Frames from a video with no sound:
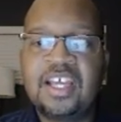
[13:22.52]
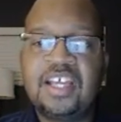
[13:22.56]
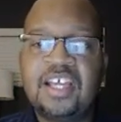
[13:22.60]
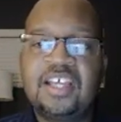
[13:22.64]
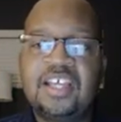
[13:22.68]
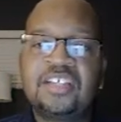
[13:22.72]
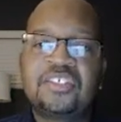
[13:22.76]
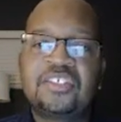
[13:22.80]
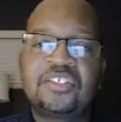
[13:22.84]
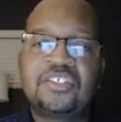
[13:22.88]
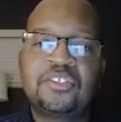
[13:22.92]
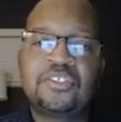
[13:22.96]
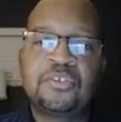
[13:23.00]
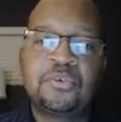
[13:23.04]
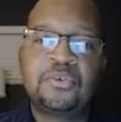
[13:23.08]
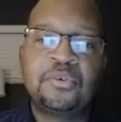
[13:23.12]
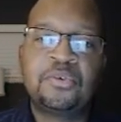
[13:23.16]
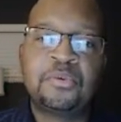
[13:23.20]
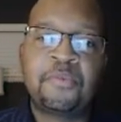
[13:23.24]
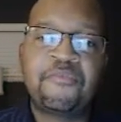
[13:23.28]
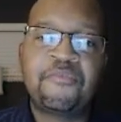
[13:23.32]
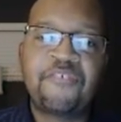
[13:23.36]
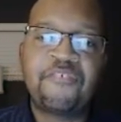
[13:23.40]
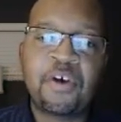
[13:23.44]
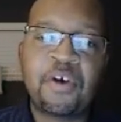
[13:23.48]
is
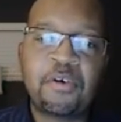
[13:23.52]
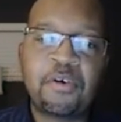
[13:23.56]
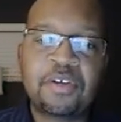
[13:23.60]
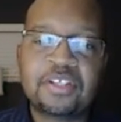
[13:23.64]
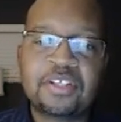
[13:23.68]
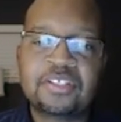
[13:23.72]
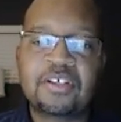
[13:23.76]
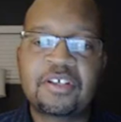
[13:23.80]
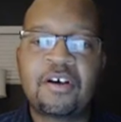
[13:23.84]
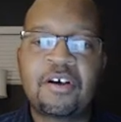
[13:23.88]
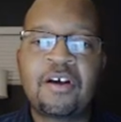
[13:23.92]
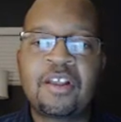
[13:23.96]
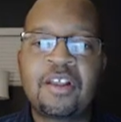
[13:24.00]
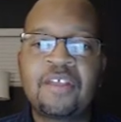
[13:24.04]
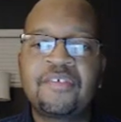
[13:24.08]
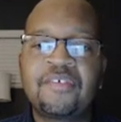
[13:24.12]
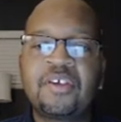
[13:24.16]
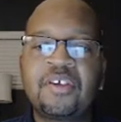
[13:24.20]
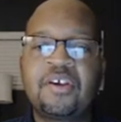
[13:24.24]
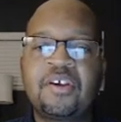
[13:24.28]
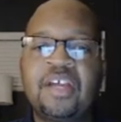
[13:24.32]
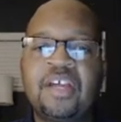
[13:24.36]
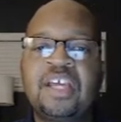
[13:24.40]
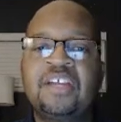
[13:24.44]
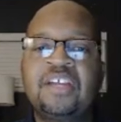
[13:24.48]
to focus all of
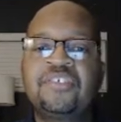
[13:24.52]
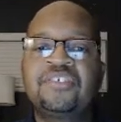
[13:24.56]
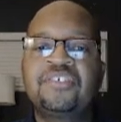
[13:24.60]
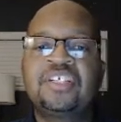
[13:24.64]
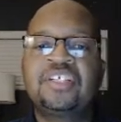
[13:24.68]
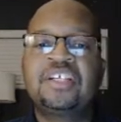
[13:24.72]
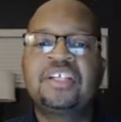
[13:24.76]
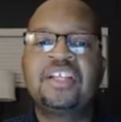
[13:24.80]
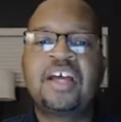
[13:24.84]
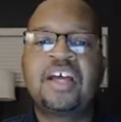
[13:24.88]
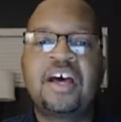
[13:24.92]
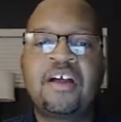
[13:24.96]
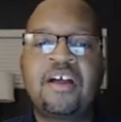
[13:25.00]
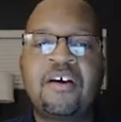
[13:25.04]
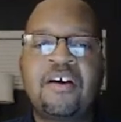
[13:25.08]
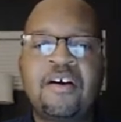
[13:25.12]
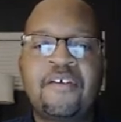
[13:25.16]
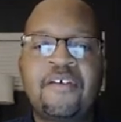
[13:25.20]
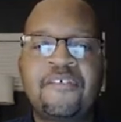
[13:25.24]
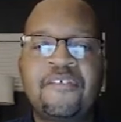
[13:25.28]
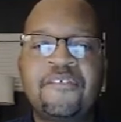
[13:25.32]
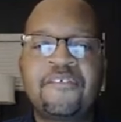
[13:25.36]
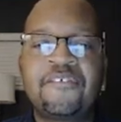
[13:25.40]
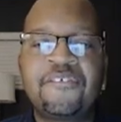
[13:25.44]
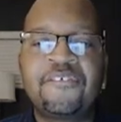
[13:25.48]
your energy not
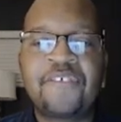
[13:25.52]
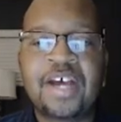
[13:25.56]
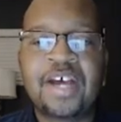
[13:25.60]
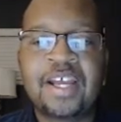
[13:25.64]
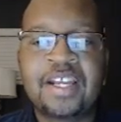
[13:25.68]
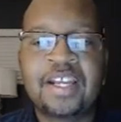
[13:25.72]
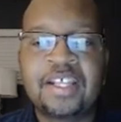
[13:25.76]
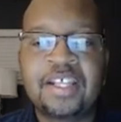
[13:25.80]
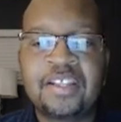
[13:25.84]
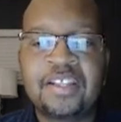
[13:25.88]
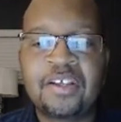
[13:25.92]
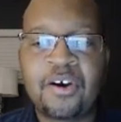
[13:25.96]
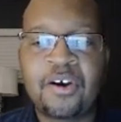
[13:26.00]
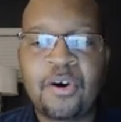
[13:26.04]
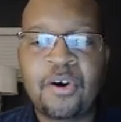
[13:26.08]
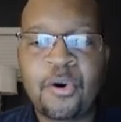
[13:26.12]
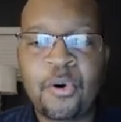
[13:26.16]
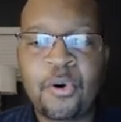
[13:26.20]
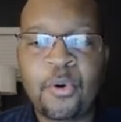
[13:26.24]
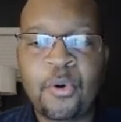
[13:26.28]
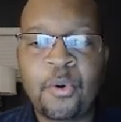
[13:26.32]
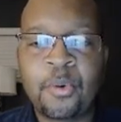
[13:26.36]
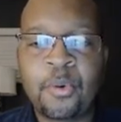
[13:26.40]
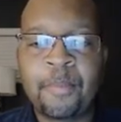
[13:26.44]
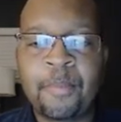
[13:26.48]
on fighting the
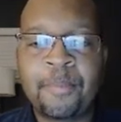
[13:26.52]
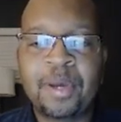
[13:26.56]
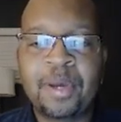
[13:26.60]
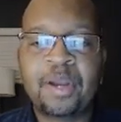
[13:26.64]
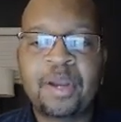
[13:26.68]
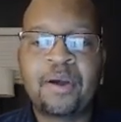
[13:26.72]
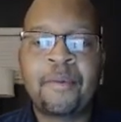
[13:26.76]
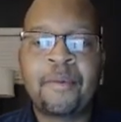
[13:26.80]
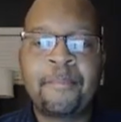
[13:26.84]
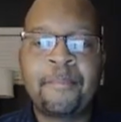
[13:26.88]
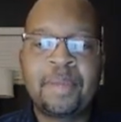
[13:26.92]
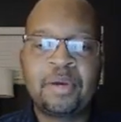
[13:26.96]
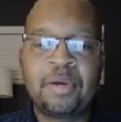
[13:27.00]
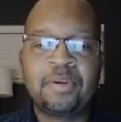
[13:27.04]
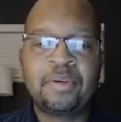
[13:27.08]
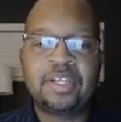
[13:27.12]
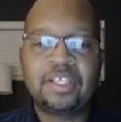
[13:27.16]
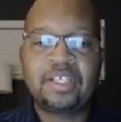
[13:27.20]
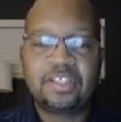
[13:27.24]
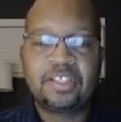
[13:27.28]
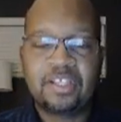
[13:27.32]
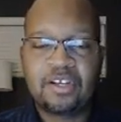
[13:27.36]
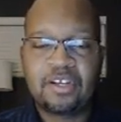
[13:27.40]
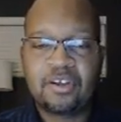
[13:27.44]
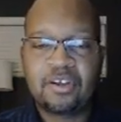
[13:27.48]
old, but on
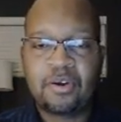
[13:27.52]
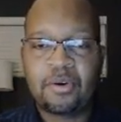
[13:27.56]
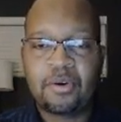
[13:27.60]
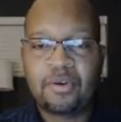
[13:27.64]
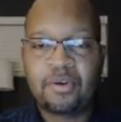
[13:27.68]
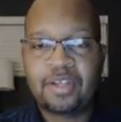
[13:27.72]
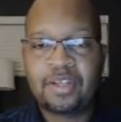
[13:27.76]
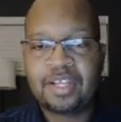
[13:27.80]
building the new.